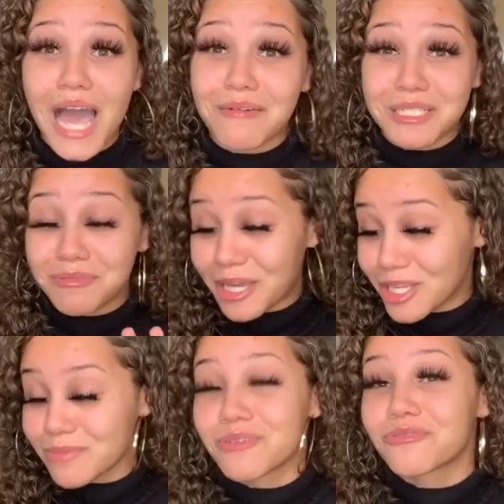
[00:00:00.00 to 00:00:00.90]
I'm just playing
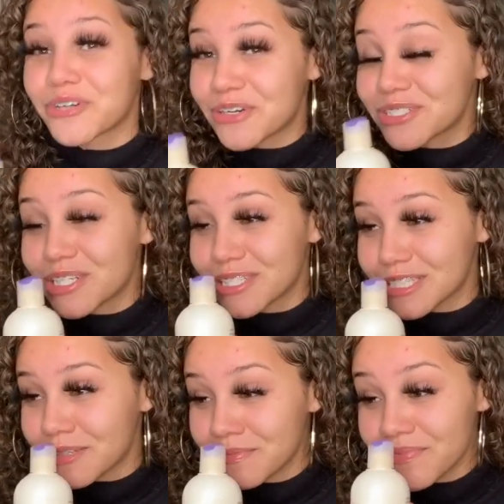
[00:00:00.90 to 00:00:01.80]
y'all, but for real,
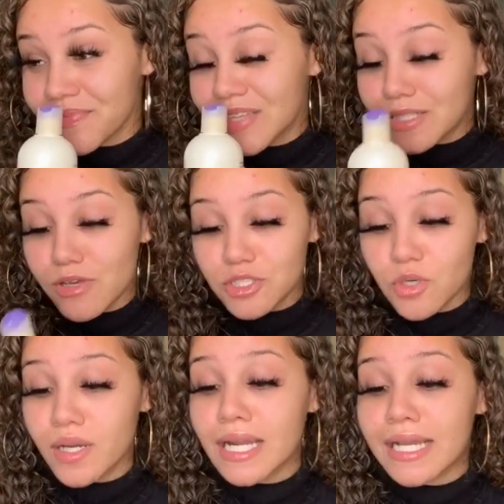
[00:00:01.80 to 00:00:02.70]
seriously. This smells so
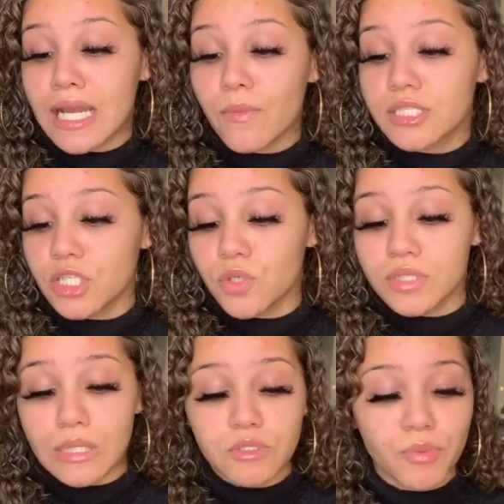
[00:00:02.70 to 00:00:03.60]
good. I cannot wait to use
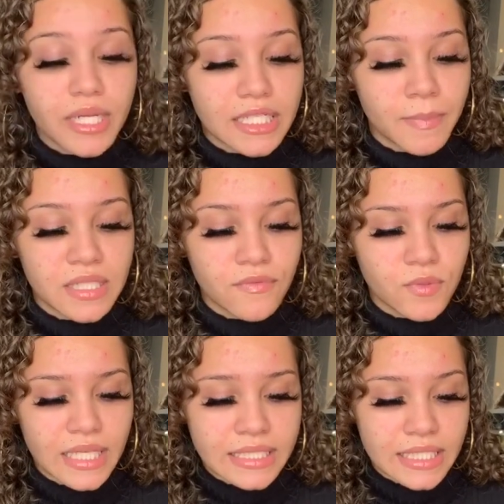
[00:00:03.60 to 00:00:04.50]
it. It was pretty expensive. It was
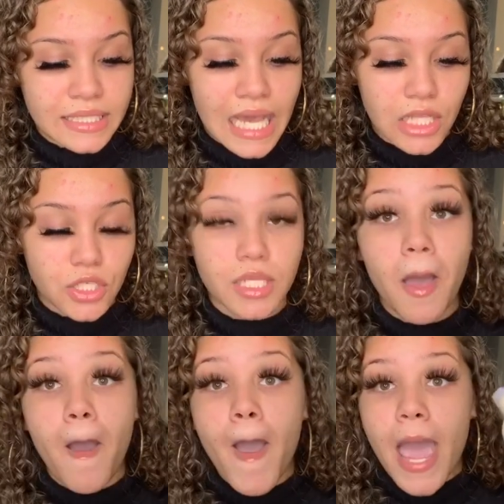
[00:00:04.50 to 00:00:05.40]
like $6.
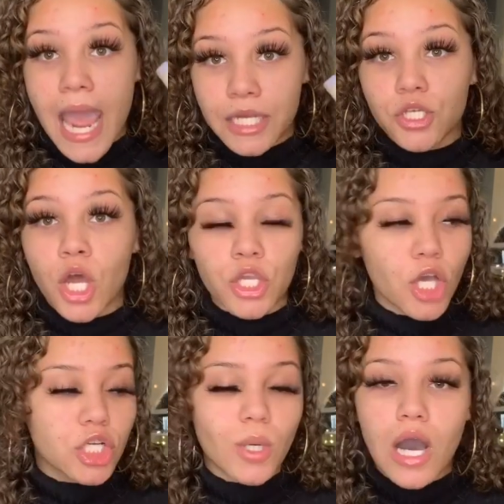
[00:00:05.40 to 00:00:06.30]
And you know,
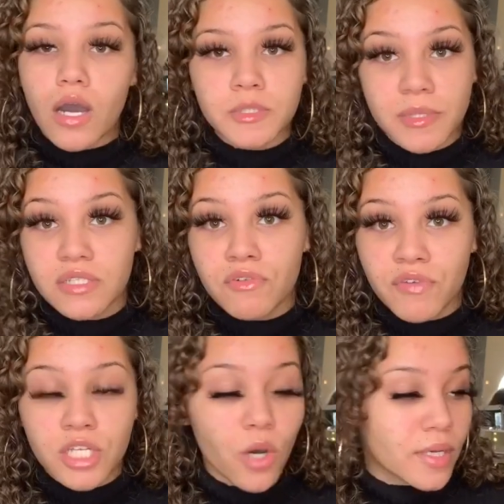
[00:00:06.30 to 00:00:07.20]
y'all know how expensive
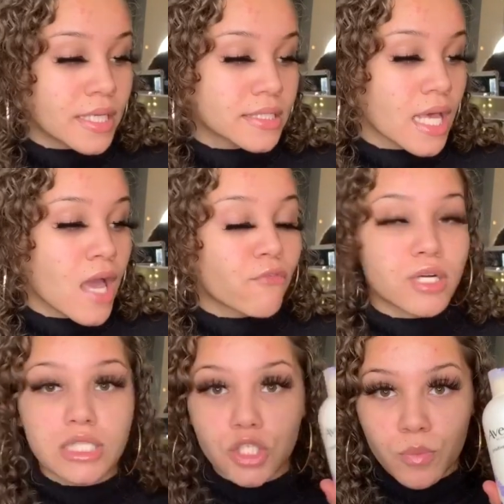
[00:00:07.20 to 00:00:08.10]
Aveeno is for
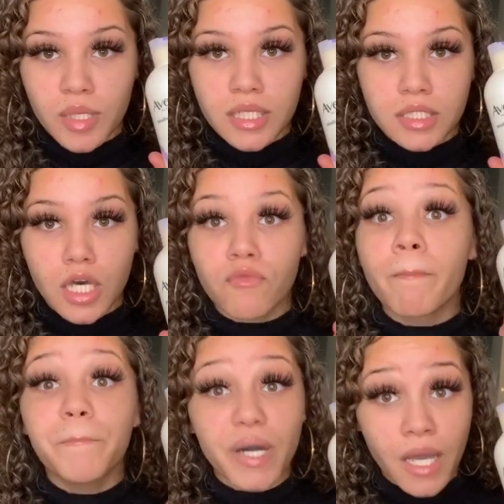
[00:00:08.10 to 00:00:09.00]
this little bitty stuff.
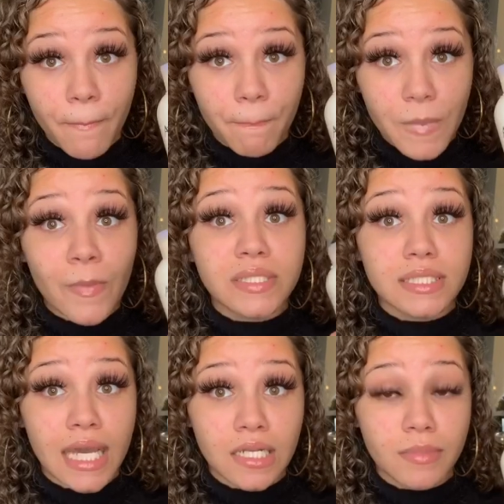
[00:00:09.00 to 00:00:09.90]
But I'm
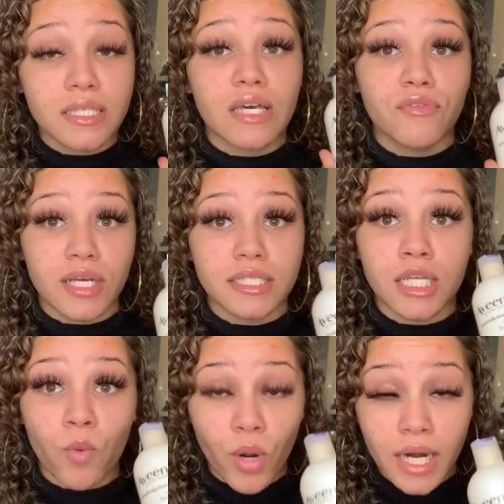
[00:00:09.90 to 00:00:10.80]
excited because I feel like it's
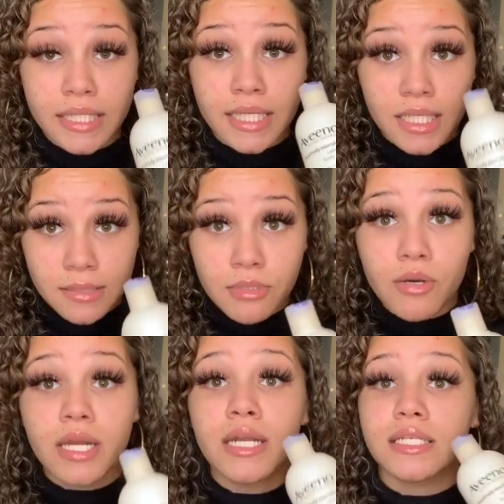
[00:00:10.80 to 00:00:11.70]
gonna work and it's gonna smell
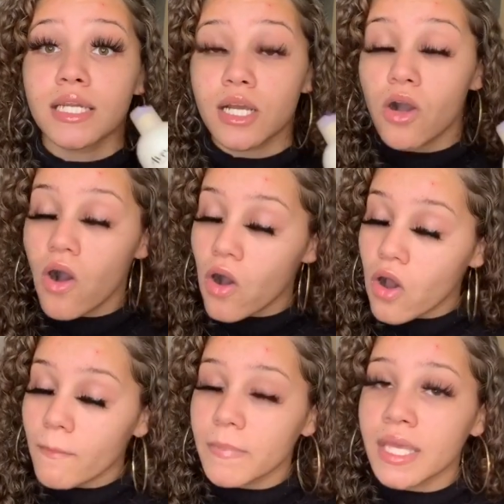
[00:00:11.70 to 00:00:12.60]
good and it's gonna
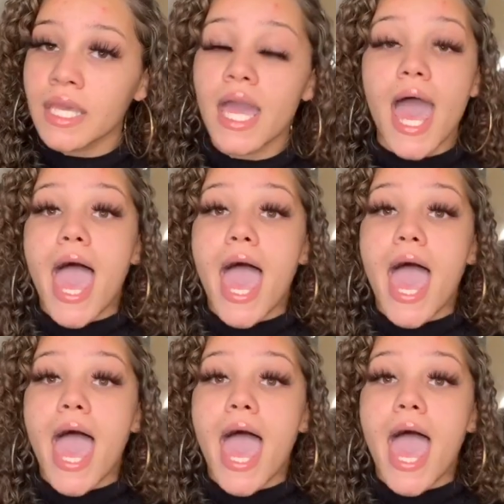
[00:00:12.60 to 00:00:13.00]
calm me.